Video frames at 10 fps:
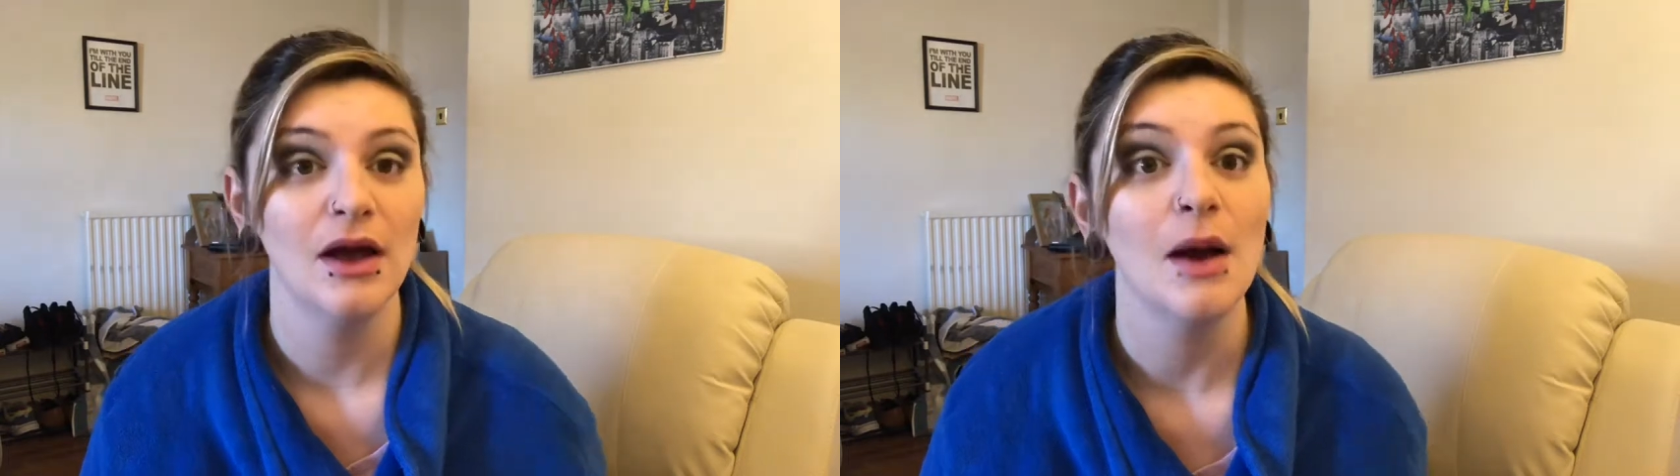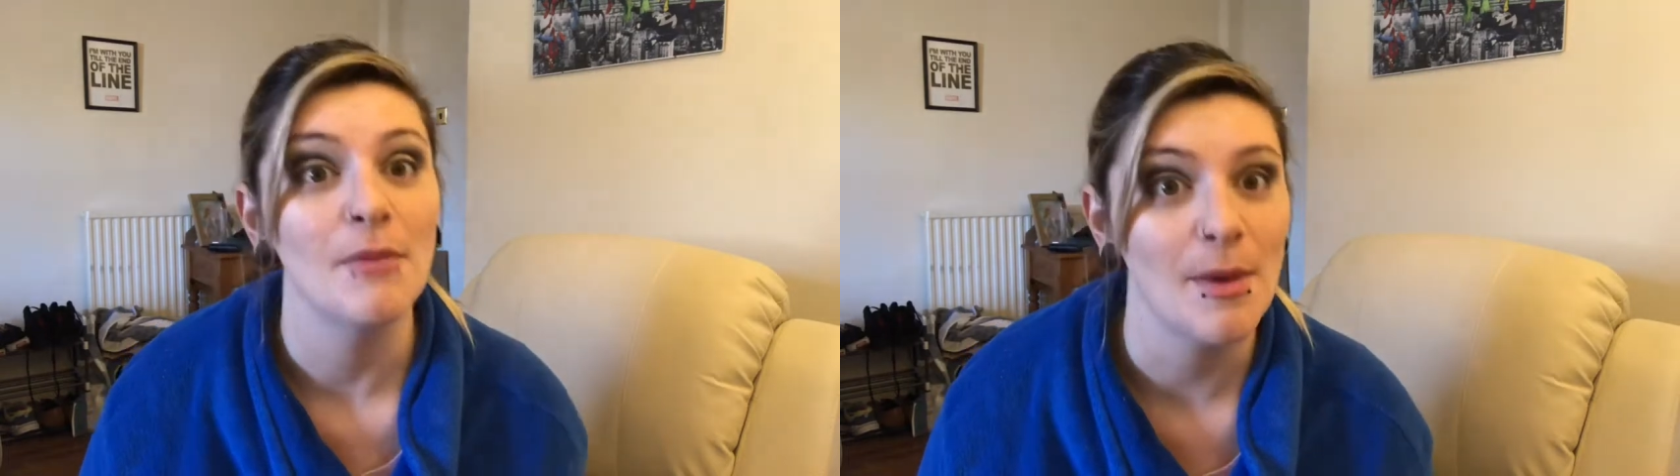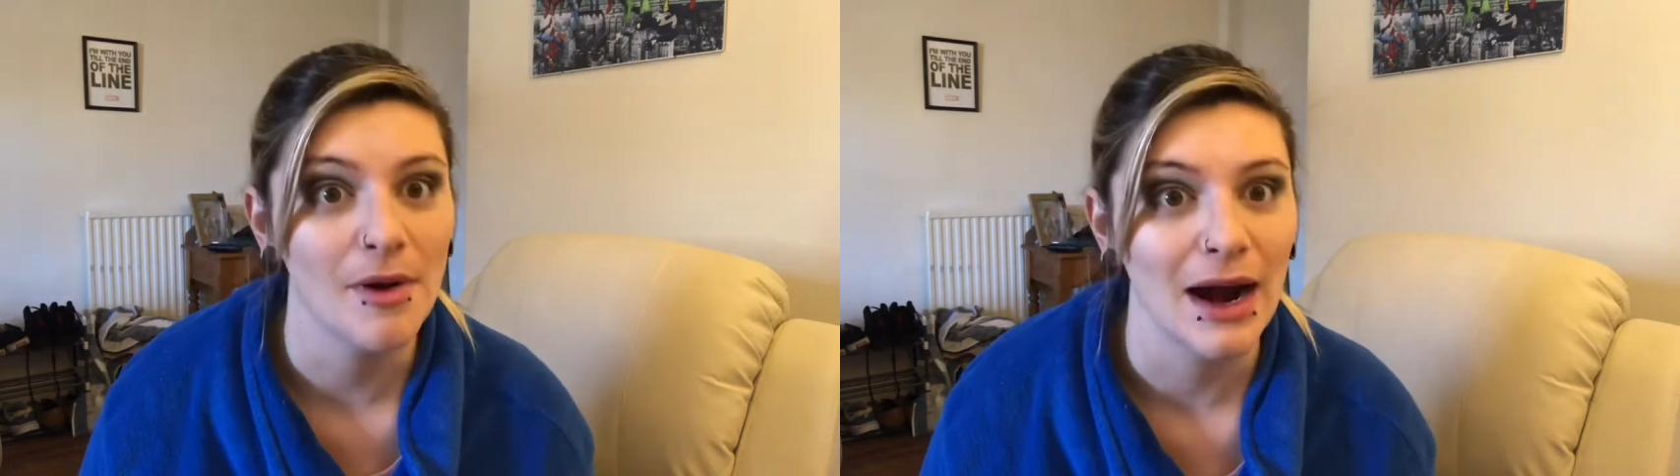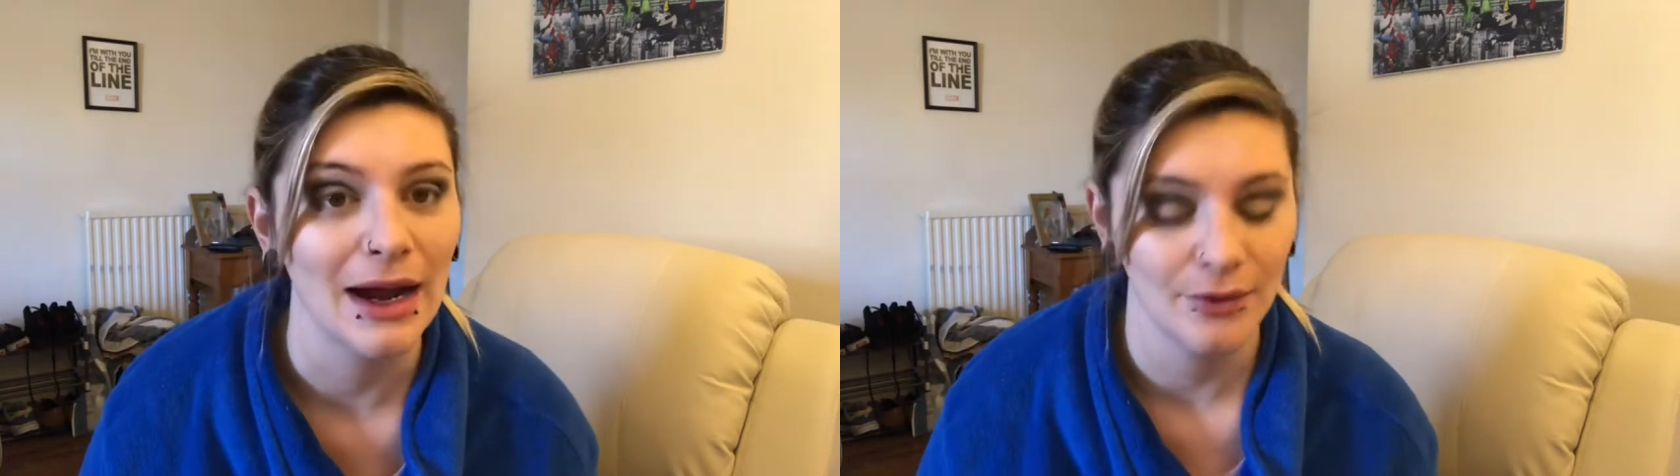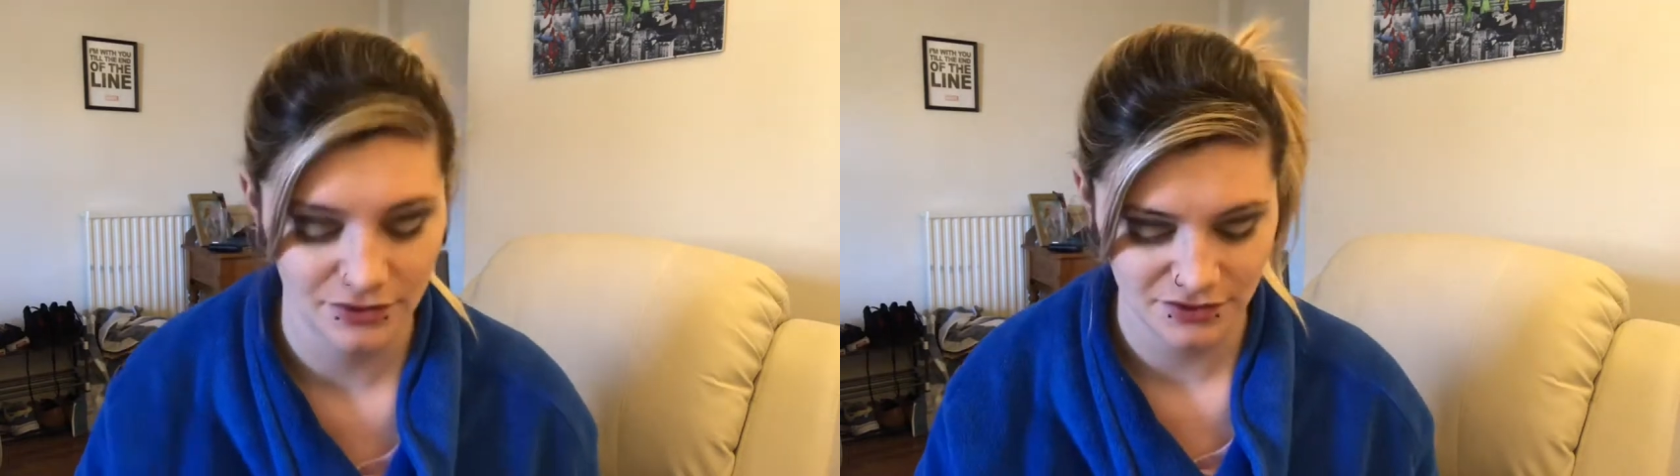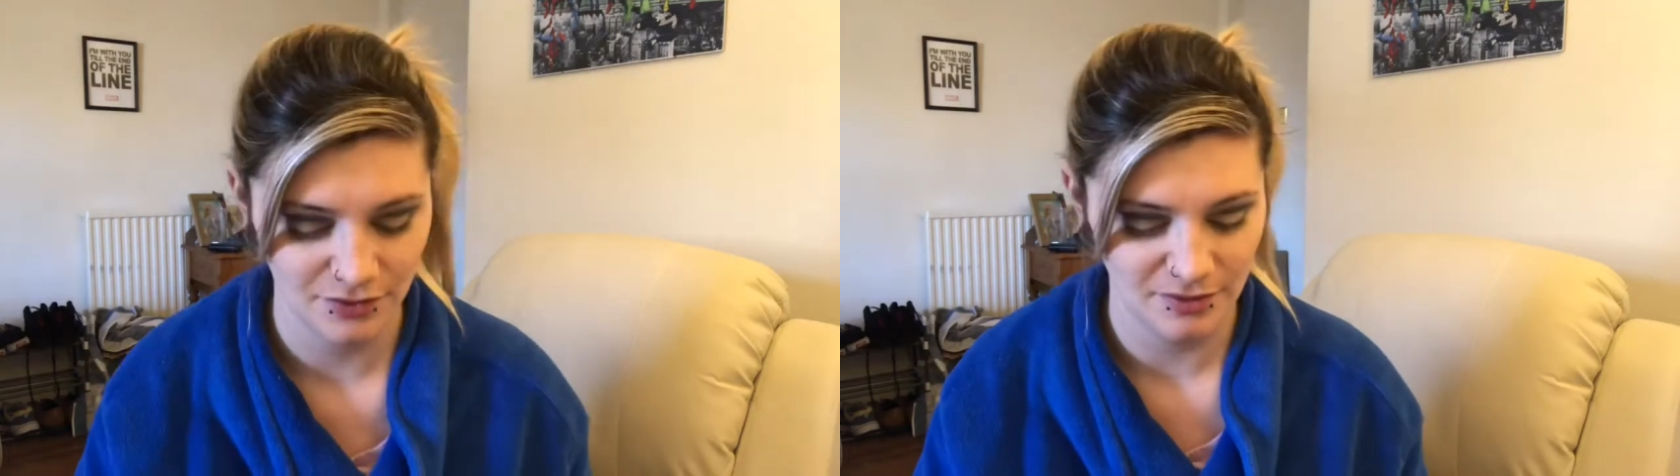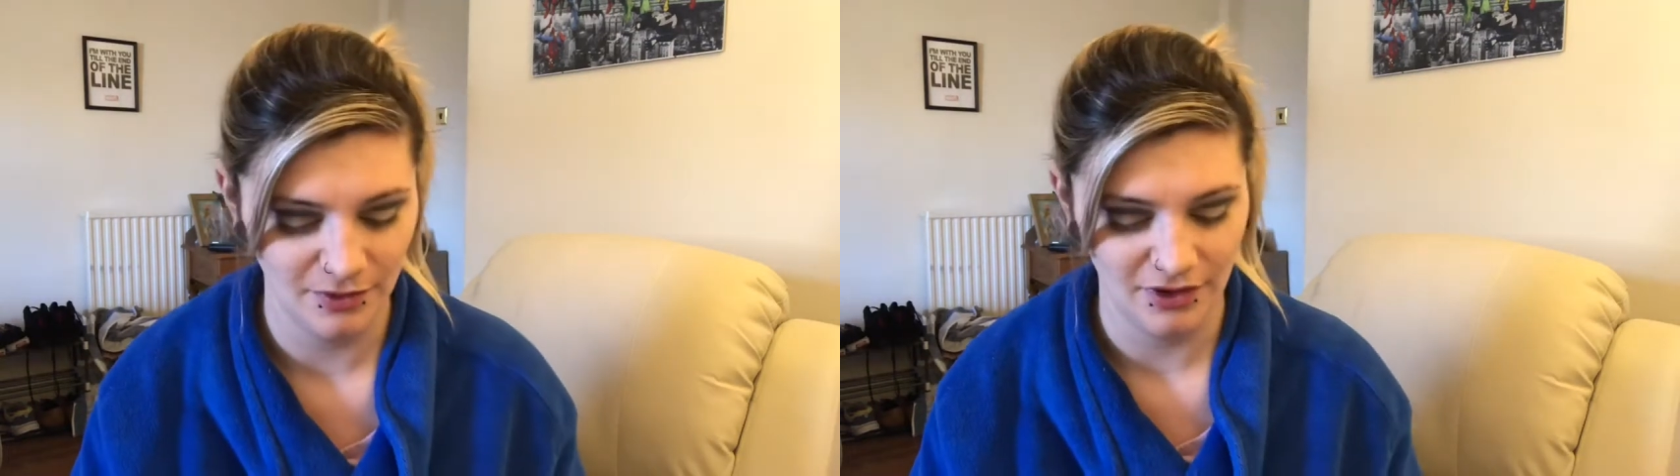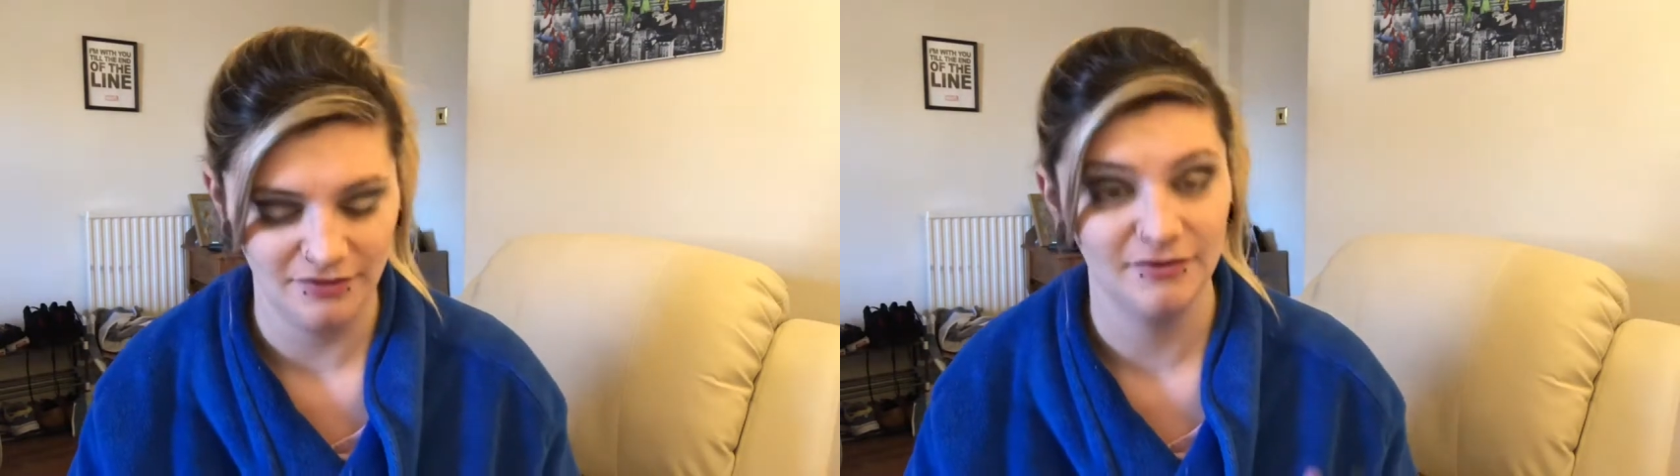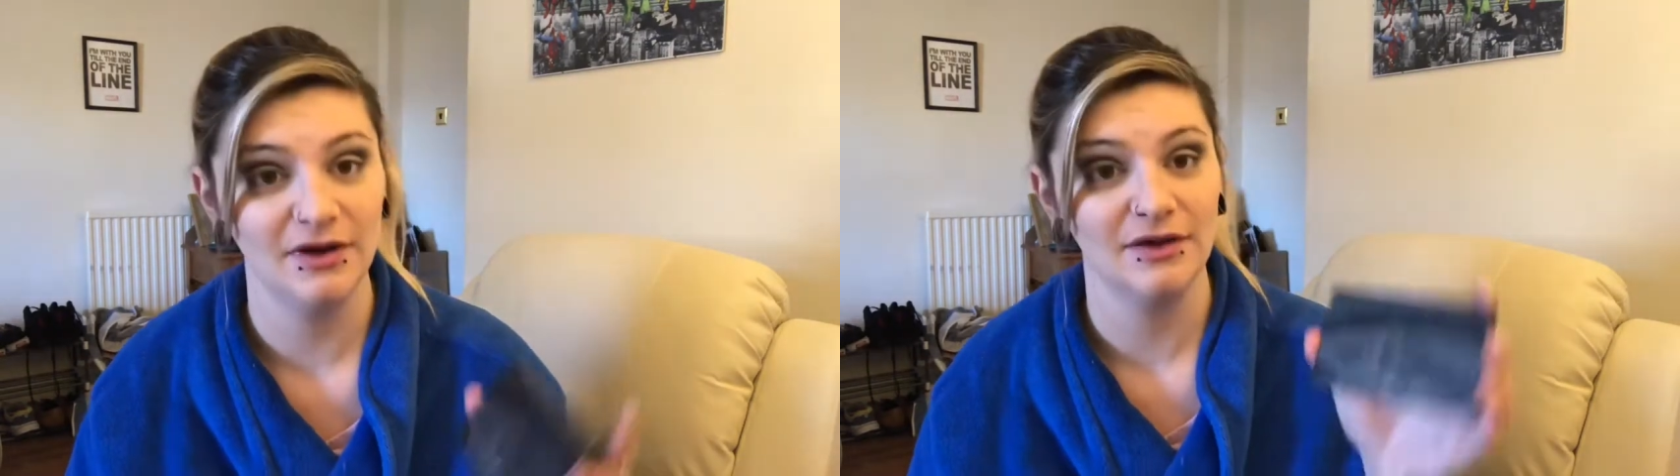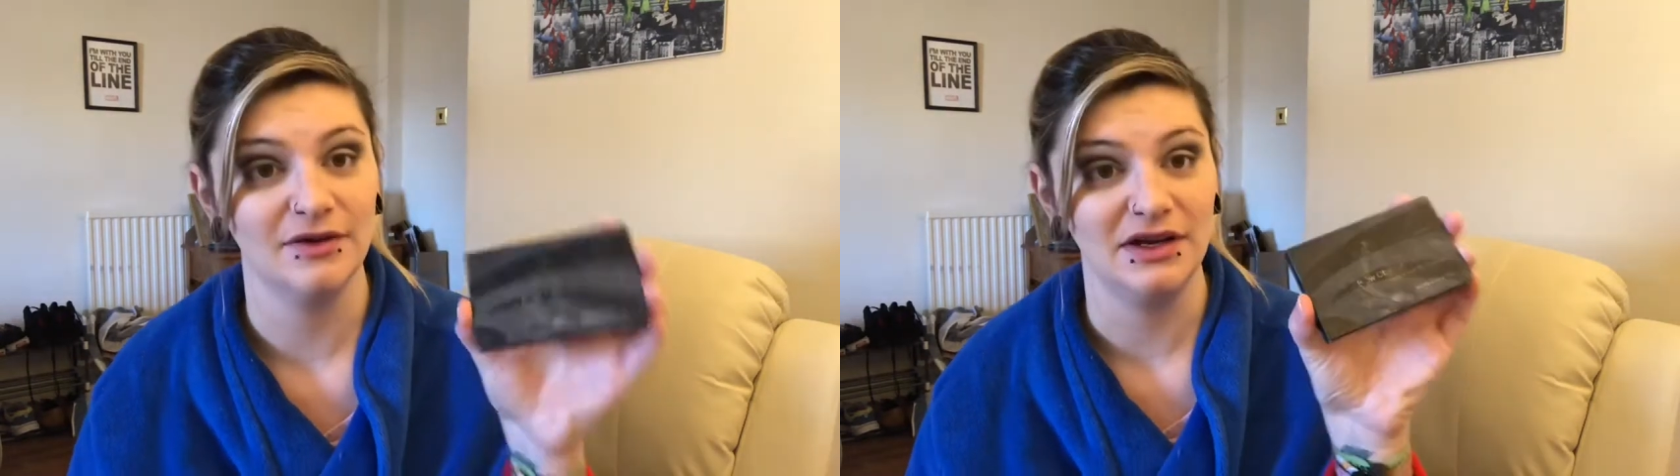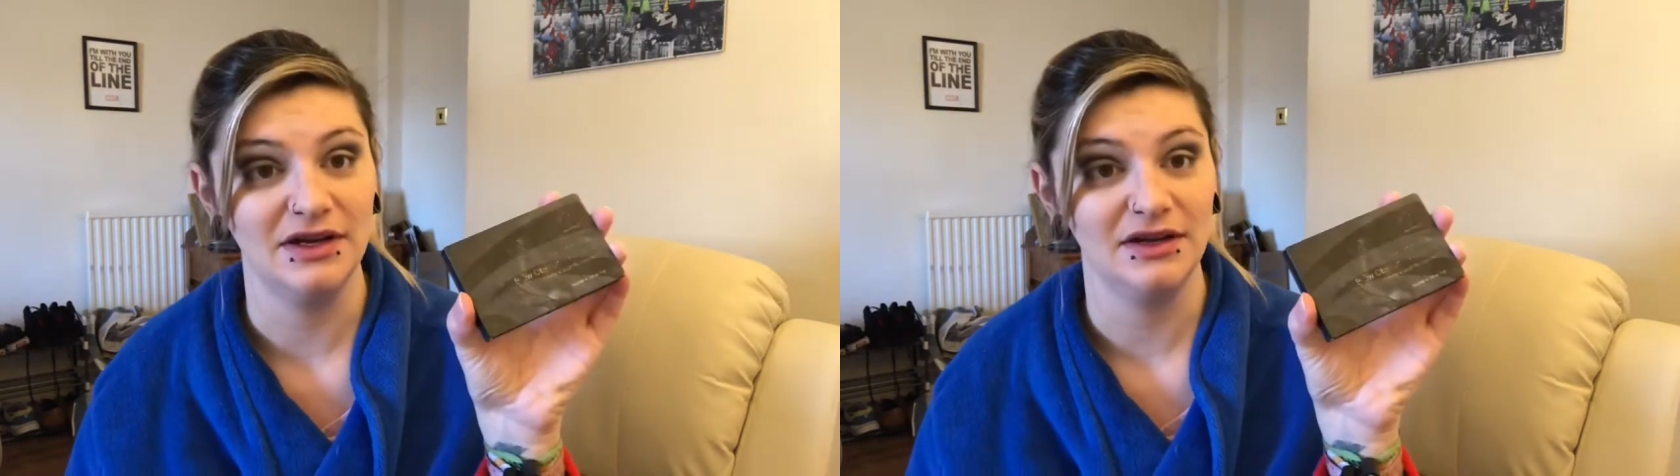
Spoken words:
my brows with my very,